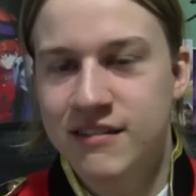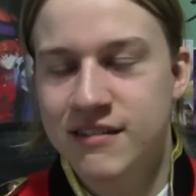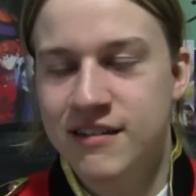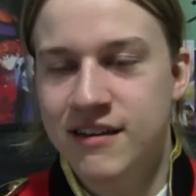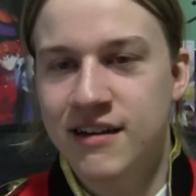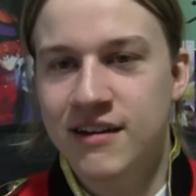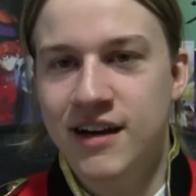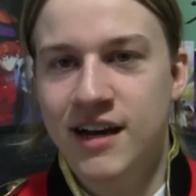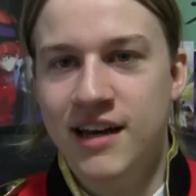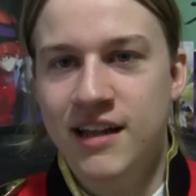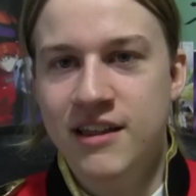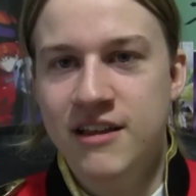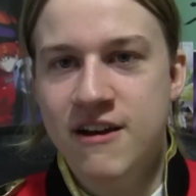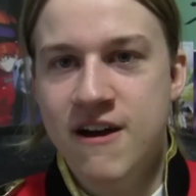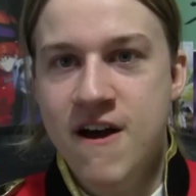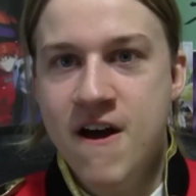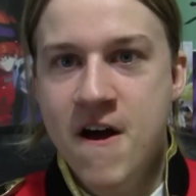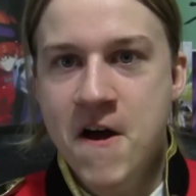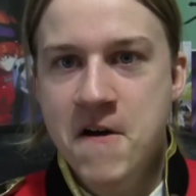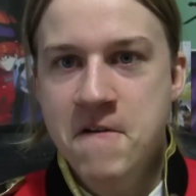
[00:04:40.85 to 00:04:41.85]
so I need to
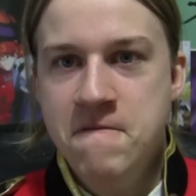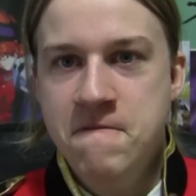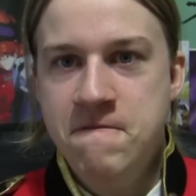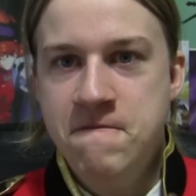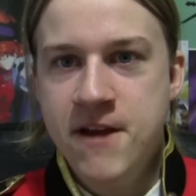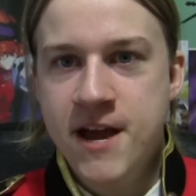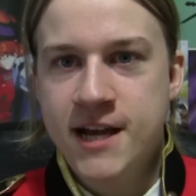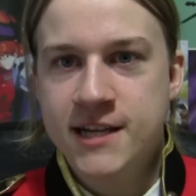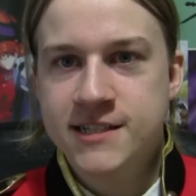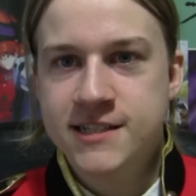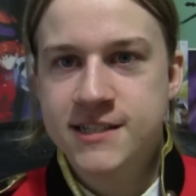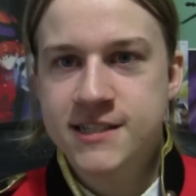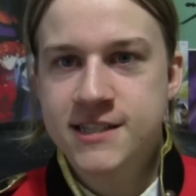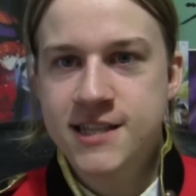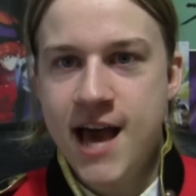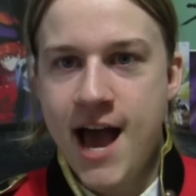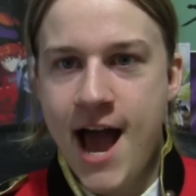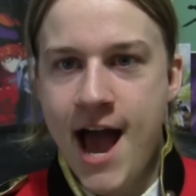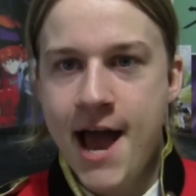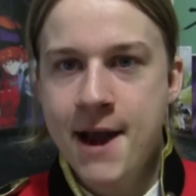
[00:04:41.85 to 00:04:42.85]
fix
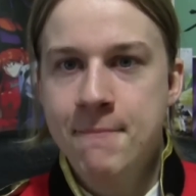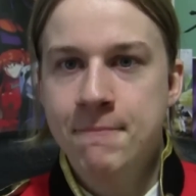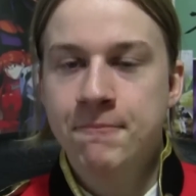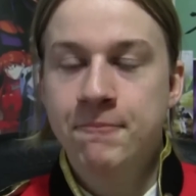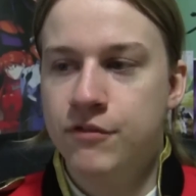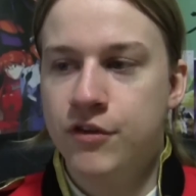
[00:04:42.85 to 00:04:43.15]
that.